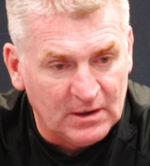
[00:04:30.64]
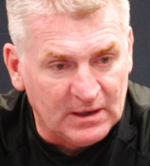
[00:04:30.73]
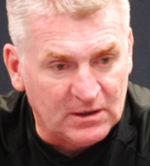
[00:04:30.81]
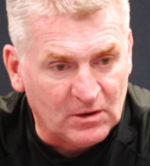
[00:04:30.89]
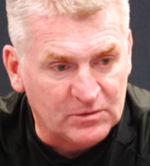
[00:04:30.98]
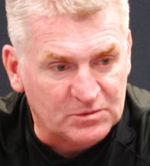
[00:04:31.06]

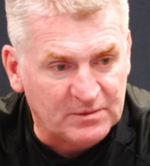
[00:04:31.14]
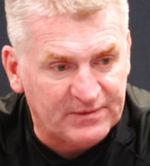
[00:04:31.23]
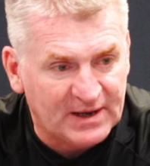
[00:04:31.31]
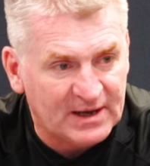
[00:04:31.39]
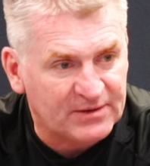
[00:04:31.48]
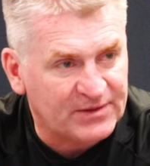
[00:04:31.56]
he goes with
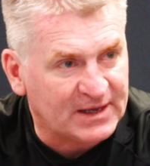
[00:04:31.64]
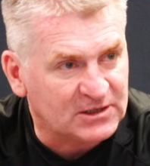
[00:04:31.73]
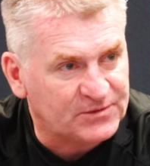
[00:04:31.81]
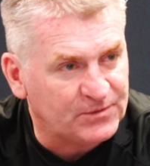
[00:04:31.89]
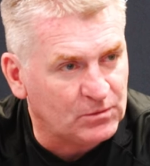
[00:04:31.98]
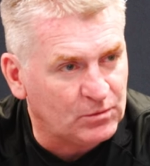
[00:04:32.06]
our
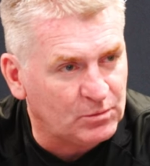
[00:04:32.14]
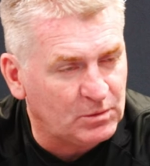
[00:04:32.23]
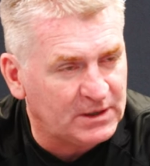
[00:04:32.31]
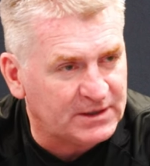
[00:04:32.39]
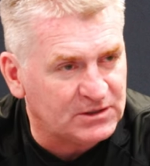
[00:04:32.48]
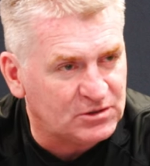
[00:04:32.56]
thanks for all the
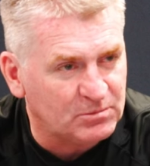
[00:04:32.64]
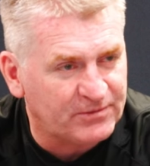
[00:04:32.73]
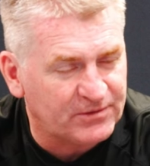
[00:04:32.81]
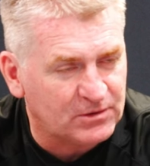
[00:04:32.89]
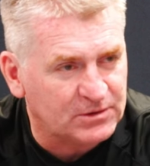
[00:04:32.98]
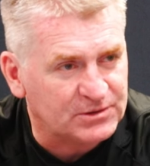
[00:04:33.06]
work he's done
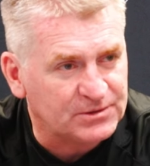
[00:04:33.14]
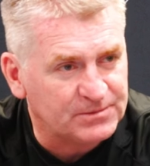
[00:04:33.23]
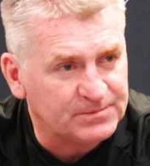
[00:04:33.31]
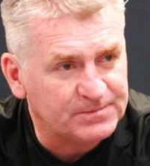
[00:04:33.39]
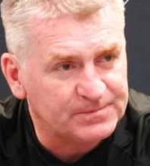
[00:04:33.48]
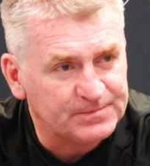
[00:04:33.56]
for us.
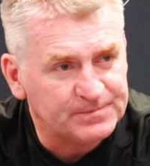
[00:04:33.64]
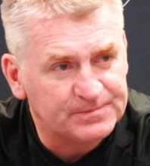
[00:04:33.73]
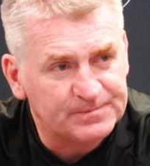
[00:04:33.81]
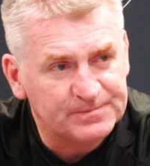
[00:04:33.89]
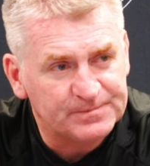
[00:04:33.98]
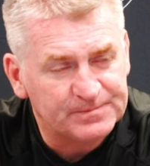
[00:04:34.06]
I know
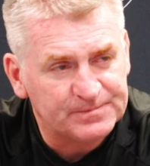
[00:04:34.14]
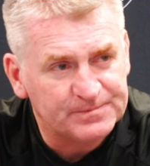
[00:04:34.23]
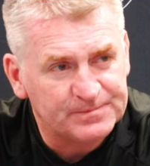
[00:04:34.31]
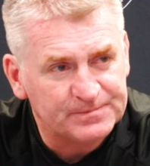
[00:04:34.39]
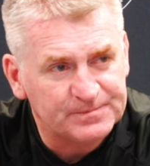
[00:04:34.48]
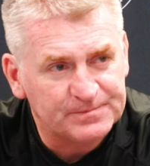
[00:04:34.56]
this is
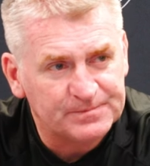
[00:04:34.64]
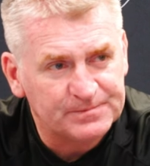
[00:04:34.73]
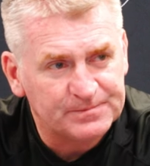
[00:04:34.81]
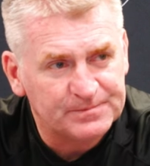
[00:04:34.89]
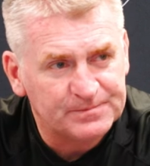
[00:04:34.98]
probably more of